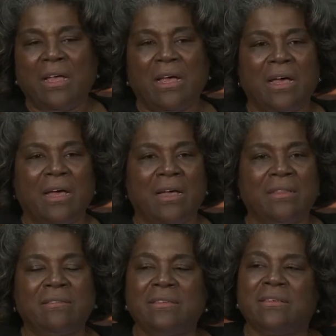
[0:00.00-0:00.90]
Uh,
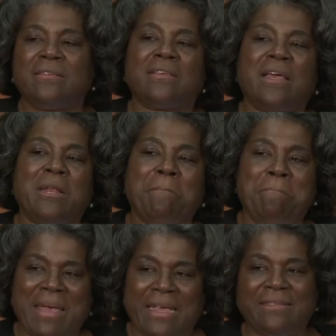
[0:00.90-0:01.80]
this is an
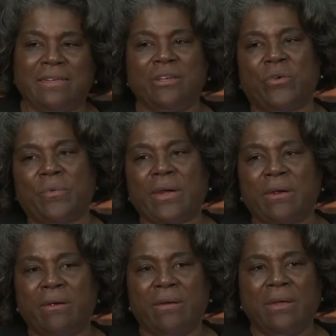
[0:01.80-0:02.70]
amazing
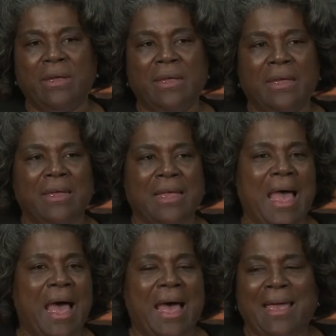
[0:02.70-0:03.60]
career.
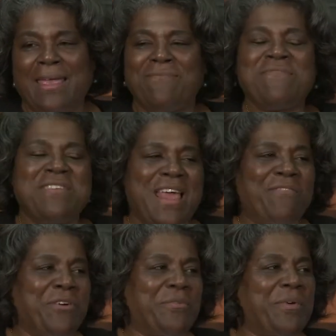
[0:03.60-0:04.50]
I have
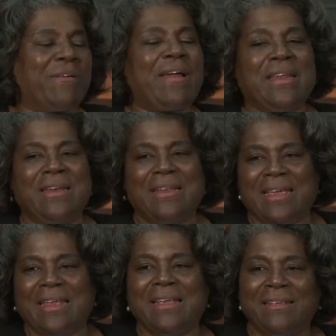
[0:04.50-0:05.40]
never regretted
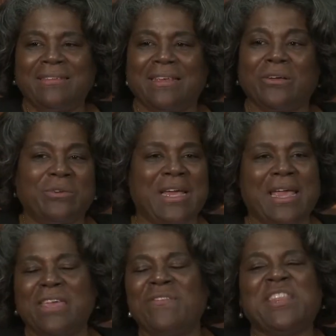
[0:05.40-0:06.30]
any single
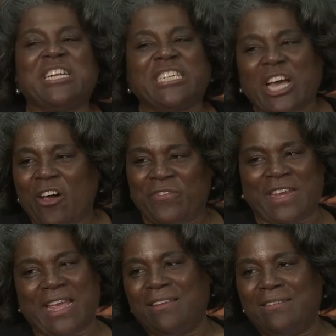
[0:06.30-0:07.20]
day, even the tough
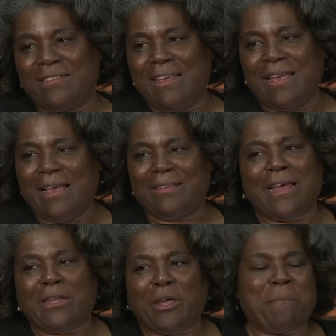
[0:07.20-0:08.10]
days as
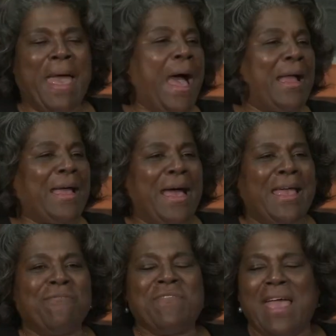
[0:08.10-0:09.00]
I look back. I
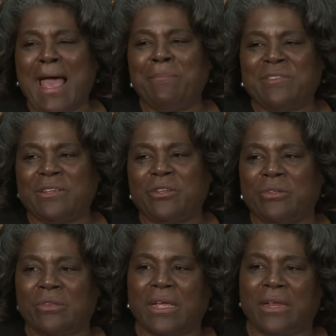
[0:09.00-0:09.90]
have
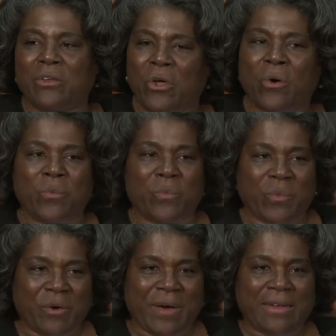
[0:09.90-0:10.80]
absolutely no
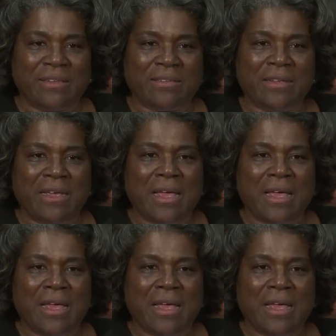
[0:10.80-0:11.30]
regrets.